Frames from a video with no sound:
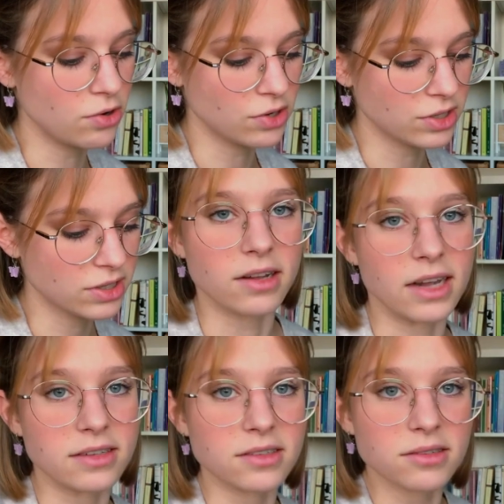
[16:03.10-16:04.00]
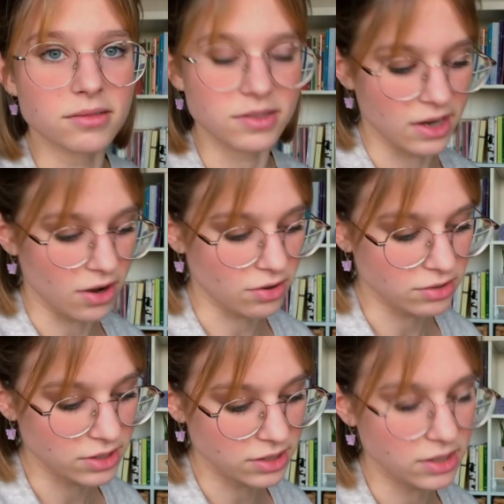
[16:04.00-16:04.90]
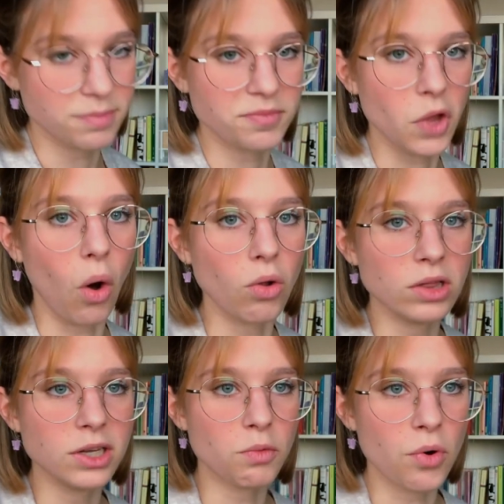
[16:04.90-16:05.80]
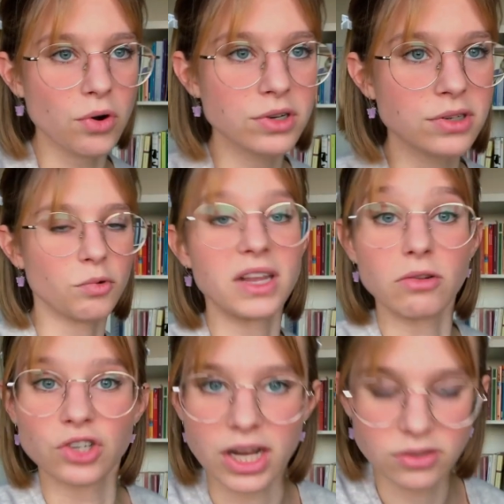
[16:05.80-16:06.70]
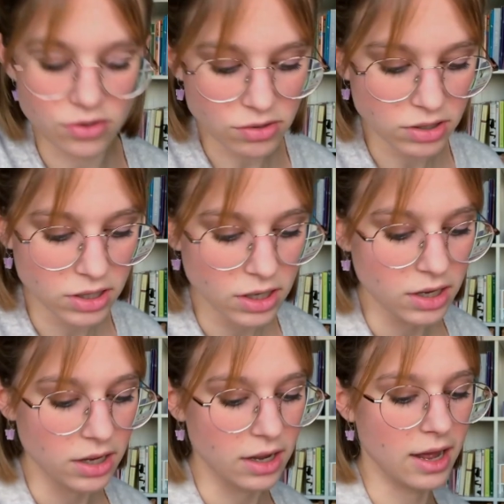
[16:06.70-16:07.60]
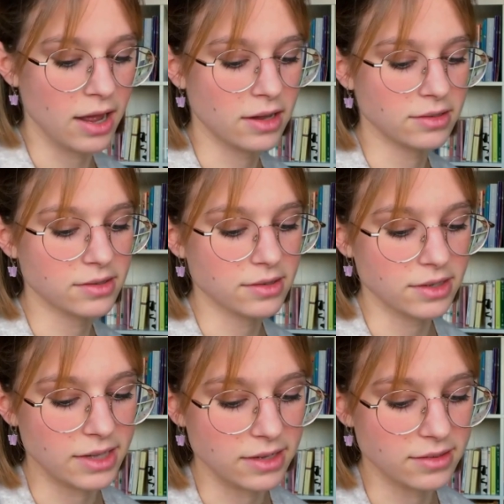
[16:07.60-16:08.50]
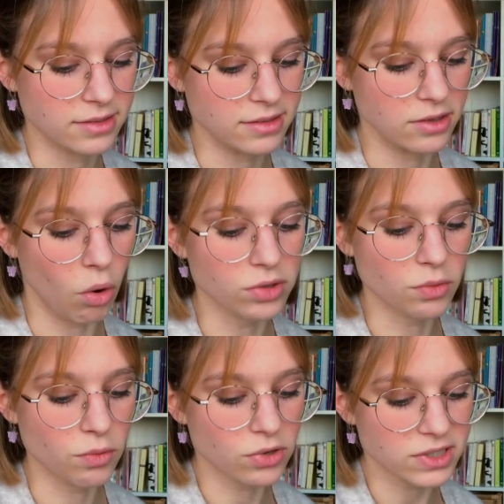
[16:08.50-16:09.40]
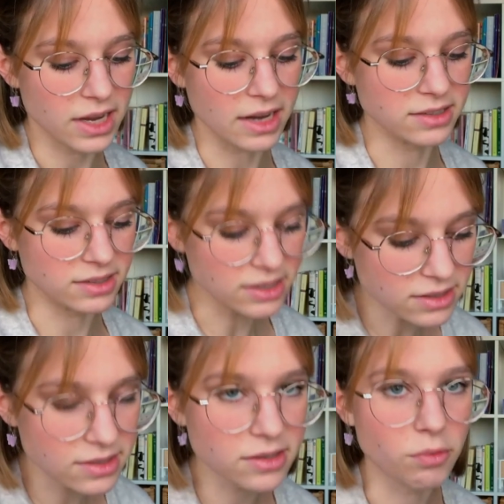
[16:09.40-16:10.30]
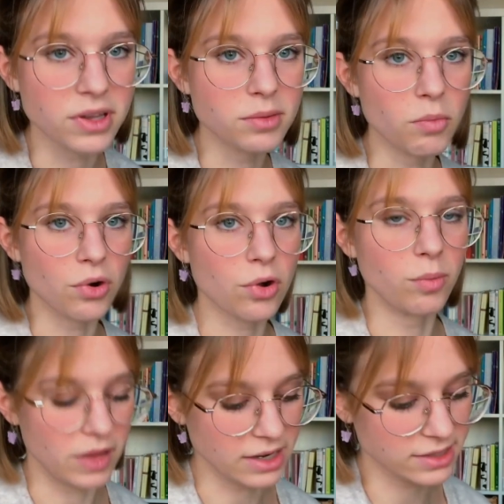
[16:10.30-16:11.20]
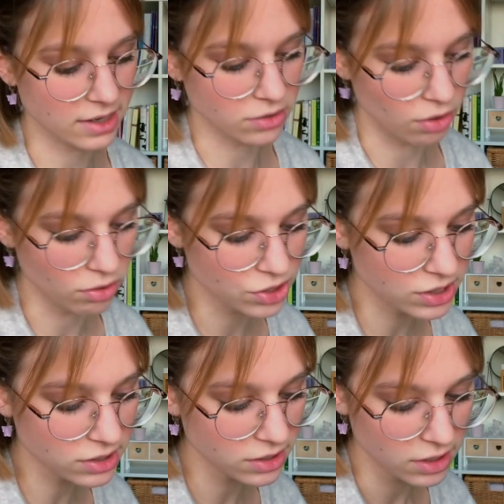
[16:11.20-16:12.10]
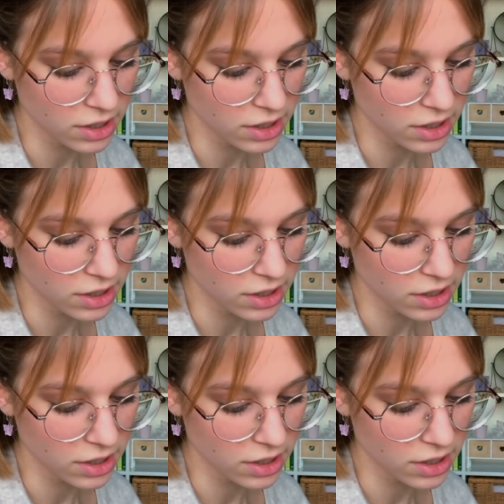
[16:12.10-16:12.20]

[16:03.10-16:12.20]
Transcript: learned that they are the only word without gender, and that other words exist with more complex technologies,